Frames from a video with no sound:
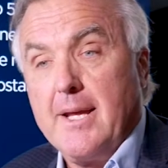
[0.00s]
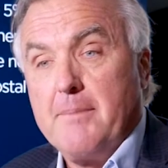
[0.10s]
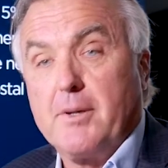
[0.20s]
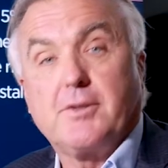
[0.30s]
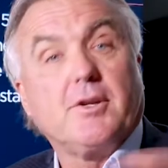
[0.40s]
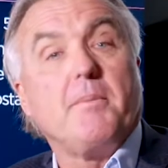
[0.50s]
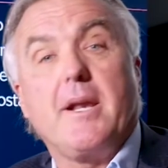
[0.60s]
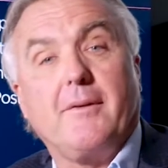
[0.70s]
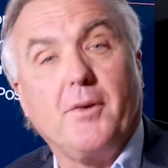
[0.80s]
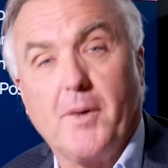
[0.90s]
because so many
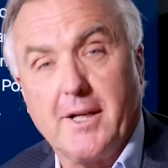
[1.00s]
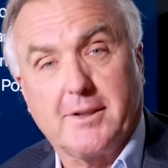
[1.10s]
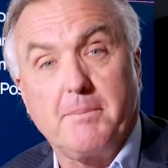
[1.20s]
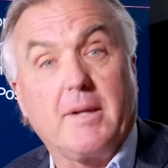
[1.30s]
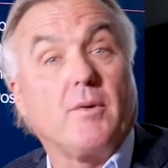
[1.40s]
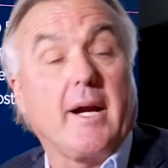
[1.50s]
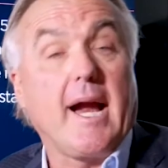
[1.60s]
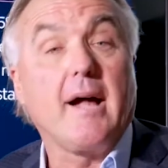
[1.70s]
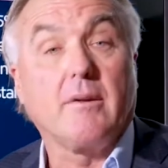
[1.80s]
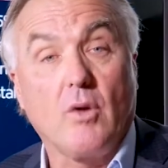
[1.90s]
of you are asking me, Craig,
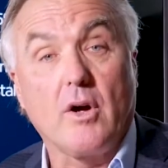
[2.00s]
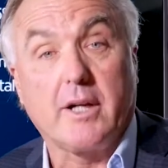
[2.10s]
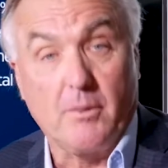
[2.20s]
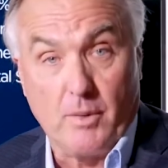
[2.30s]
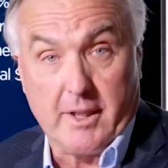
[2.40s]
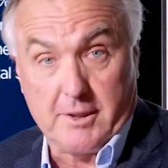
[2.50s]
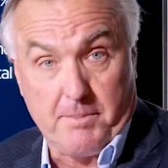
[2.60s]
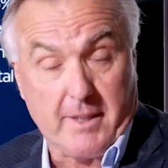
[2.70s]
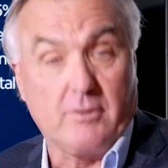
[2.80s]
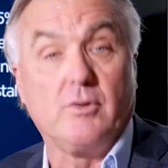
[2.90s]
how long can we
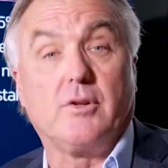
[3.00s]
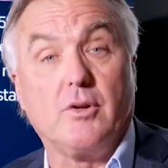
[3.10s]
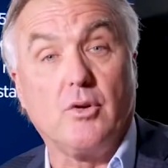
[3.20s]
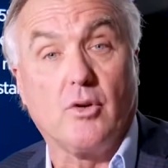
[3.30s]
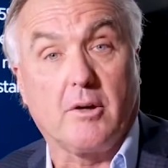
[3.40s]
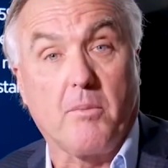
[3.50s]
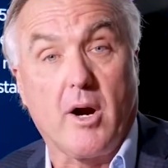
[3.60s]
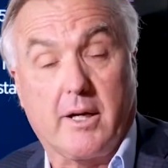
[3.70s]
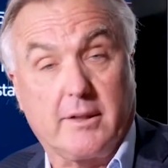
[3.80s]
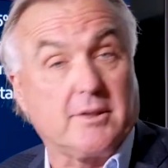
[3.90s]
expect the New York
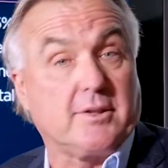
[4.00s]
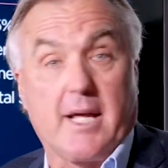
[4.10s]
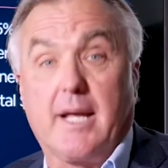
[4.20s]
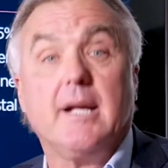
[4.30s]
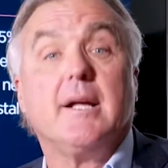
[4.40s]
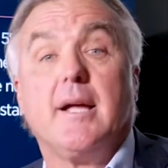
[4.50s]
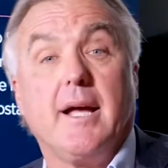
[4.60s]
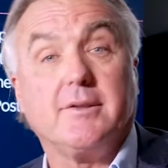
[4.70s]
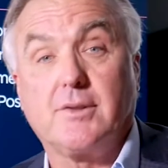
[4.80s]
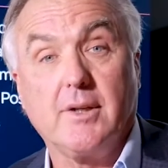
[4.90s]
market to stay
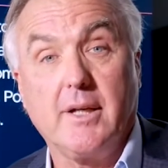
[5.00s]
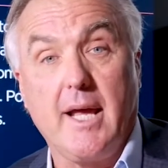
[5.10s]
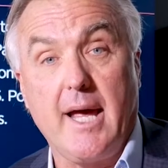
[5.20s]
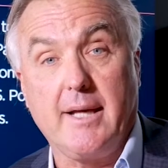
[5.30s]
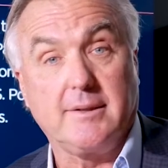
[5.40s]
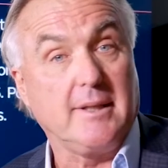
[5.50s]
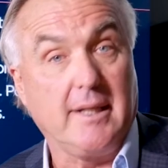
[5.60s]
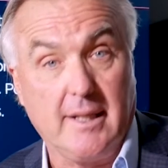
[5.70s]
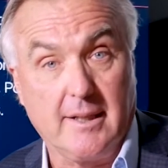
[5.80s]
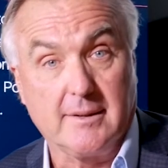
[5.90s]
as good as it
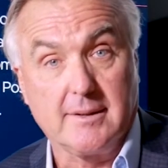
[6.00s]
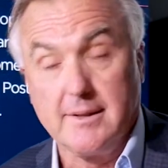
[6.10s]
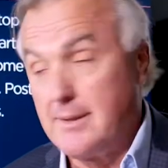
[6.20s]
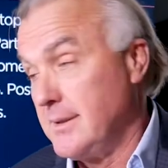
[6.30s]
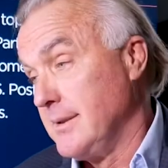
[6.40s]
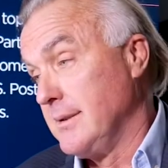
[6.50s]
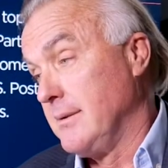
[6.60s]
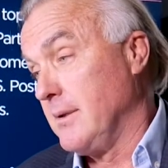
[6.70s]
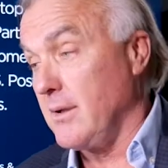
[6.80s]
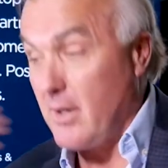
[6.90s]
is?
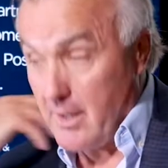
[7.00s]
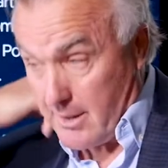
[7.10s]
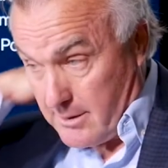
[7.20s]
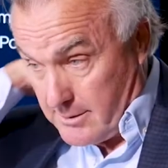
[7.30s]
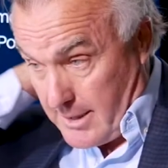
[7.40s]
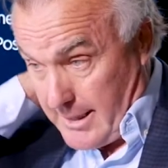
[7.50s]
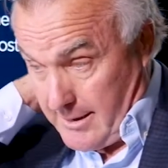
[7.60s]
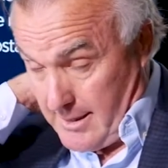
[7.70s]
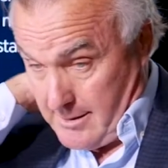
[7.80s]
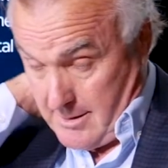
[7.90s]
Well, articles like
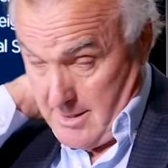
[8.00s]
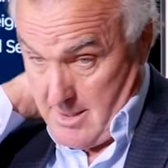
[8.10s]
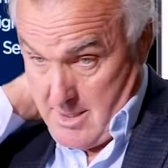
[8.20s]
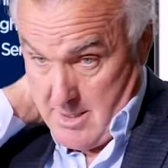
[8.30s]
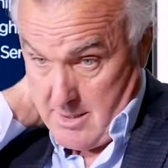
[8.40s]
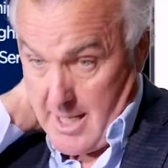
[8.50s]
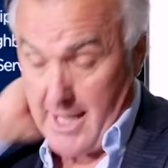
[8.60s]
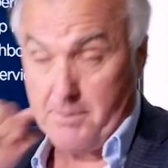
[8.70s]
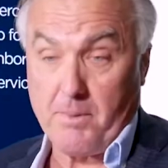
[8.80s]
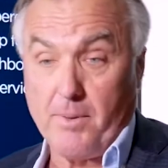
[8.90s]
this,
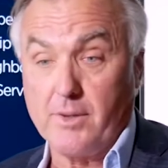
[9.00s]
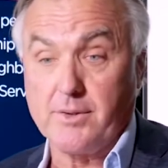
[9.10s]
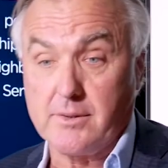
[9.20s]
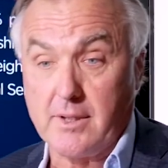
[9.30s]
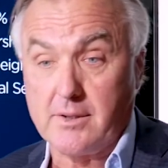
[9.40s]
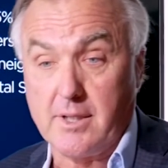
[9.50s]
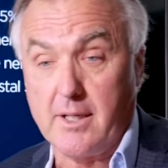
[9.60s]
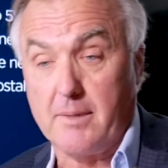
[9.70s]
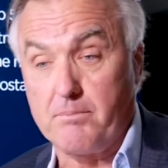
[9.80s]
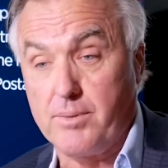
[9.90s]
tax proposals that sit
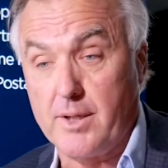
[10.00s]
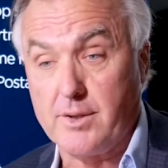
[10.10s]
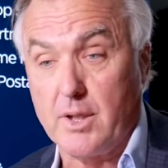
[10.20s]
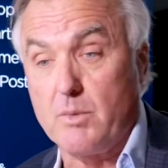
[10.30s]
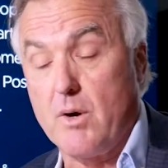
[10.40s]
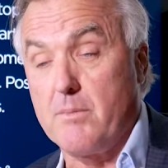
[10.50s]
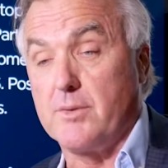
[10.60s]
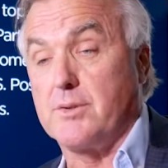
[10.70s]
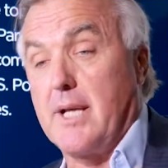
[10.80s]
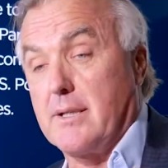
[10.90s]
on President
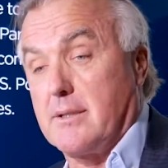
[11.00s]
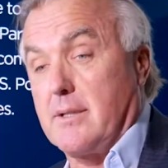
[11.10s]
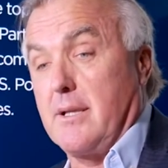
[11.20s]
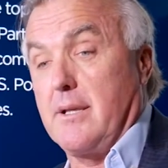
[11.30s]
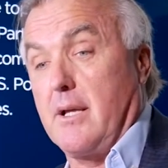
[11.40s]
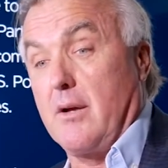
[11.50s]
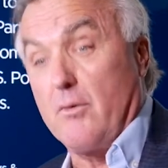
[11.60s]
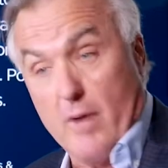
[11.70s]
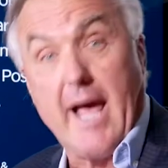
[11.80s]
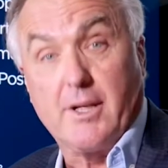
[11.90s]
Cuomo's desk
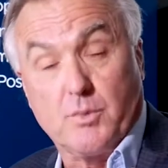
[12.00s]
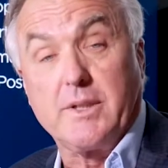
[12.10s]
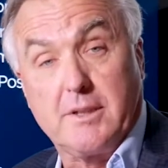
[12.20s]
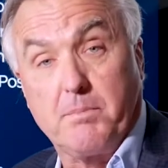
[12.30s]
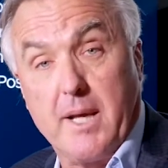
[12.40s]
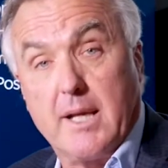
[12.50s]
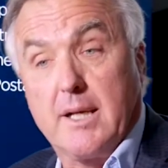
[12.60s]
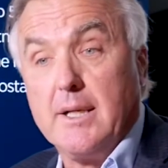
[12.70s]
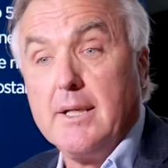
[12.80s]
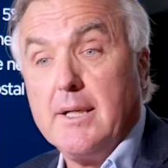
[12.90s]
as we speak,
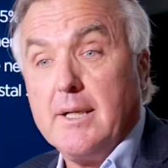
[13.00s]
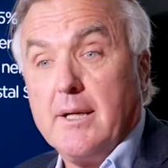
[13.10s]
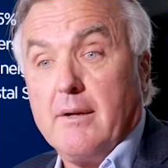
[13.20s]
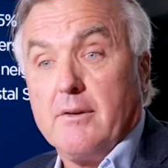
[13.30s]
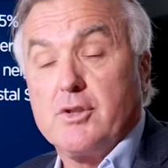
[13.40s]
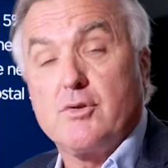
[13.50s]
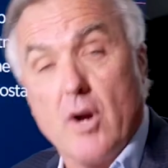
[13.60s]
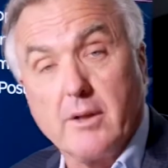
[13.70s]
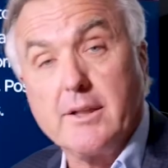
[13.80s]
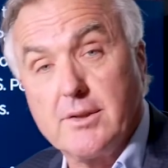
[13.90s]

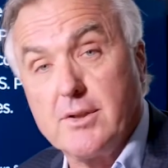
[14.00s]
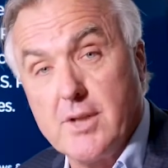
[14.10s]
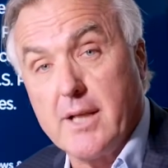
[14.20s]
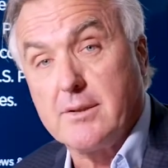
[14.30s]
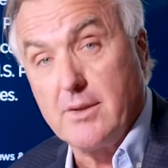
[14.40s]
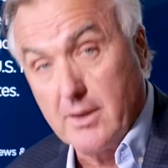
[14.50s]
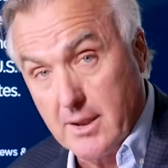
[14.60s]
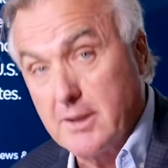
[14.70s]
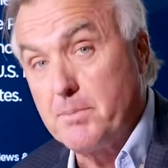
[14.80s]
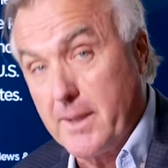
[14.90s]
strongly suggest you can
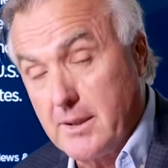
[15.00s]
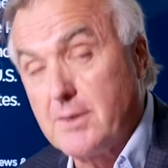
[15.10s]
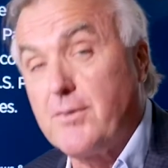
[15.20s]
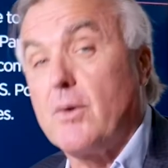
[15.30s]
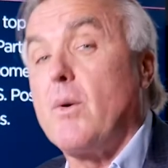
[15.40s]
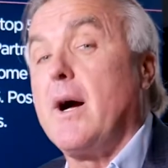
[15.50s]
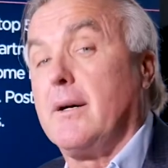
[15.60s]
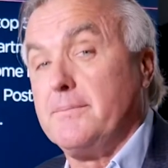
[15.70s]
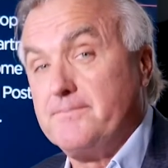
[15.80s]
expect this for a while.